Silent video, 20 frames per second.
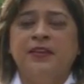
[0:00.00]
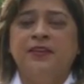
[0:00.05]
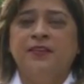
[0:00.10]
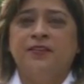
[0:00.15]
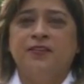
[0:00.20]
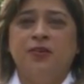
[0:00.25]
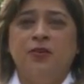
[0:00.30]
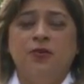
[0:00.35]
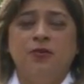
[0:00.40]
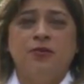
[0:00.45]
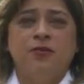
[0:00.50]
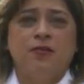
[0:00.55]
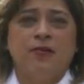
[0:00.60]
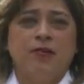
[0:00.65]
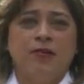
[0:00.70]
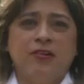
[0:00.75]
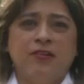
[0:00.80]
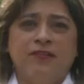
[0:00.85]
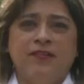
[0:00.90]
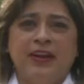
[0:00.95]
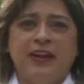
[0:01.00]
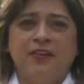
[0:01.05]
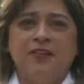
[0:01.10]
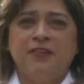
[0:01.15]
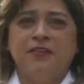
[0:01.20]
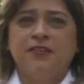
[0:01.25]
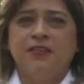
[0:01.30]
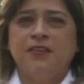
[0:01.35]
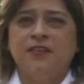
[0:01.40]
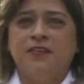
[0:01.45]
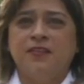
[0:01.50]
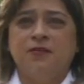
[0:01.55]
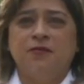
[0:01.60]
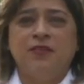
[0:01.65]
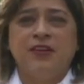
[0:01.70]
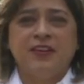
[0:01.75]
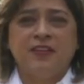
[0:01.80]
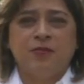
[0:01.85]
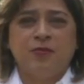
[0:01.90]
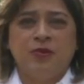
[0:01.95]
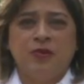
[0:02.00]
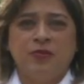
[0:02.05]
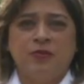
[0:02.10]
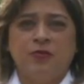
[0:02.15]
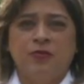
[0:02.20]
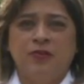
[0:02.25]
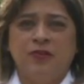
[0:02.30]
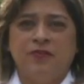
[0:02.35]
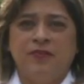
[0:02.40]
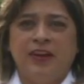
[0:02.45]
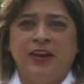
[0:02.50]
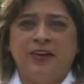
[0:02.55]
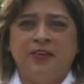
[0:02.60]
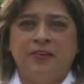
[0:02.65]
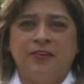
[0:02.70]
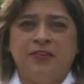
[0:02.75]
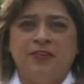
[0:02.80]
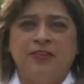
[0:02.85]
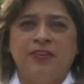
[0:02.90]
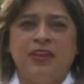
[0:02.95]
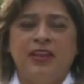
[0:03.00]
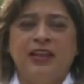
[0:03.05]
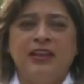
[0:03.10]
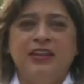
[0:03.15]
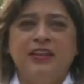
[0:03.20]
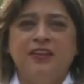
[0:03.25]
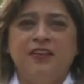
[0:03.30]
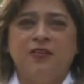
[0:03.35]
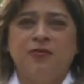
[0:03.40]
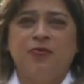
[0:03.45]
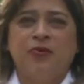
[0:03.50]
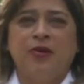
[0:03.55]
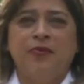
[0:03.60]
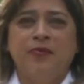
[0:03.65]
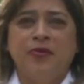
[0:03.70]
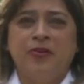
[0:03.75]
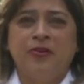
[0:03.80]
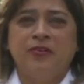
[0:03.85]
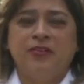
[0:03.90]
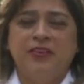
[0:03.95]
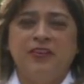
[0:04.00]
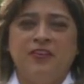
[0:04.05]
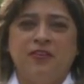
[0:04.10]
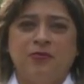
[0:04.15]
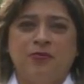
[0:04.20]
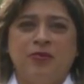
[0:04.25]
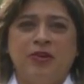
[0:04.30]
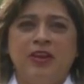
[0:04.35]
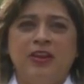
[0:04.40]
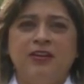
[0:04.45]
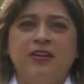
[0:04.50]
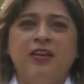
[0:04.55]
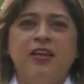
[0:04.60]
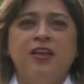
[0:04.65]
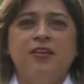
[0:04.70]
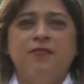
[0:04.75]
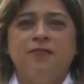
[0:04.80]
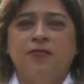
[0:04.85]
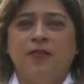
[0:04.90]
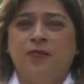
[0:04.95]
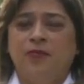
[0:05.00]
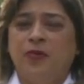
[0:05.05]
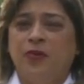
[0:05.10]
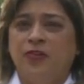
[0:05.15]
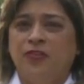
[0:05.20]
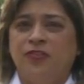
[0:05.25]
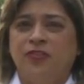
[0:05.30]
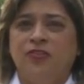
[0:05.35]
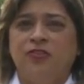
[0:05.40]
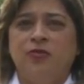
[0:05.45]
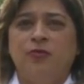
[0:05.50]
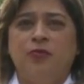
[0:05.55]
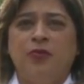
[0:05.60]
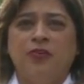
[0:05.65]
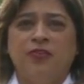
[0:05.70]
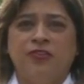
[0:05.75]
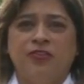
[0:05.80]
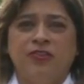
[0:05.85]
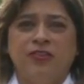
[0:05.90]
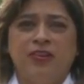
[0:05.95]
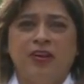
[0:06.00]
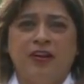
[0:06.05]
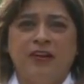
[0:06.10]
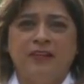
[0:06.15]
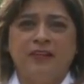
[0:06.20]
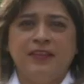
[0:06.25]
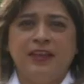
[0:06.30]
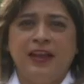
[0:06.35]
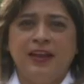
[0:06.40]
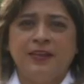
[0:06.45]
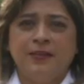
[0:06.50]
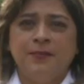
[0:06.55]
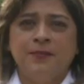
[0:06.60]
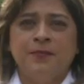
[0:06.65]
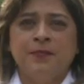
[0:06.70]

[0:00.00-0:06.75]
So coronavirus is a respiratory virus and it is primarily spread from person to person contact.